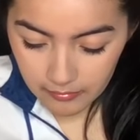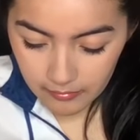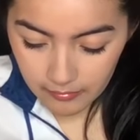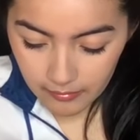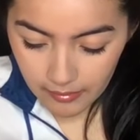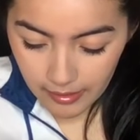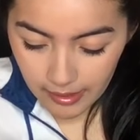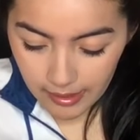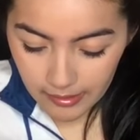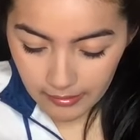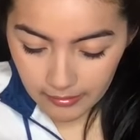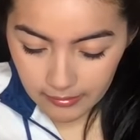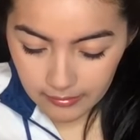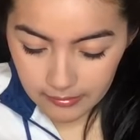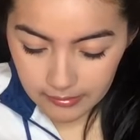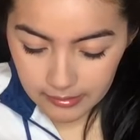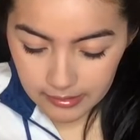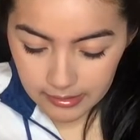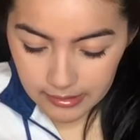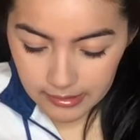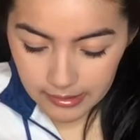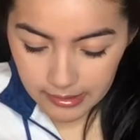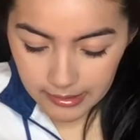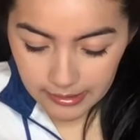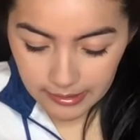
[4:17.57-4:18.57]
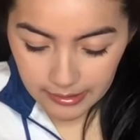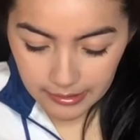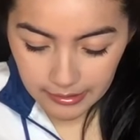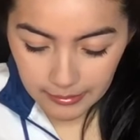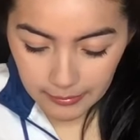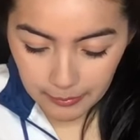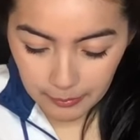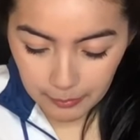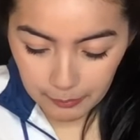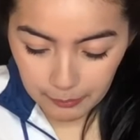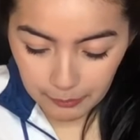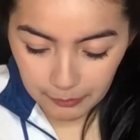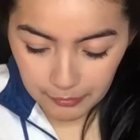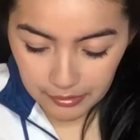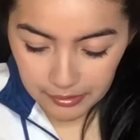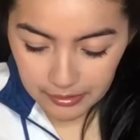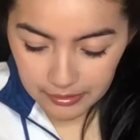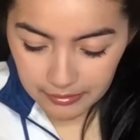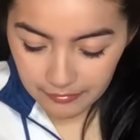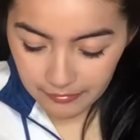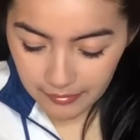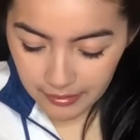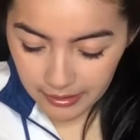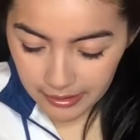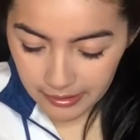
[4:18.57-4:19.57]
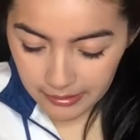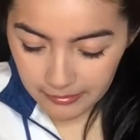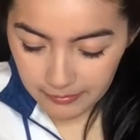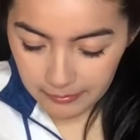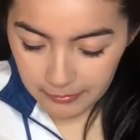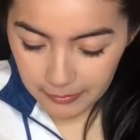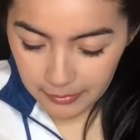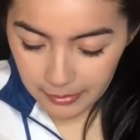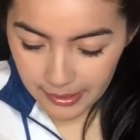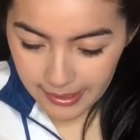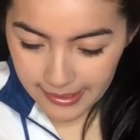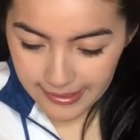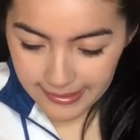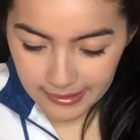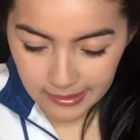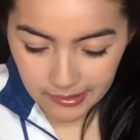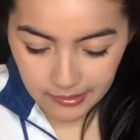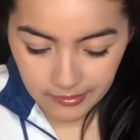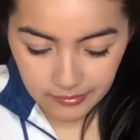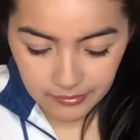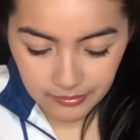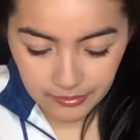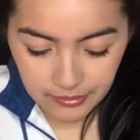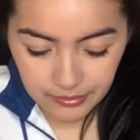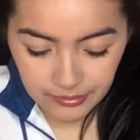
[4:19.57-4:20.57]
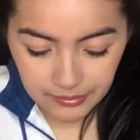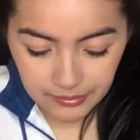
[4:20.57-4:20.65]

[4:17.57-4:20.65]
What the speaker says: Wow, it's like looks freaking brand new.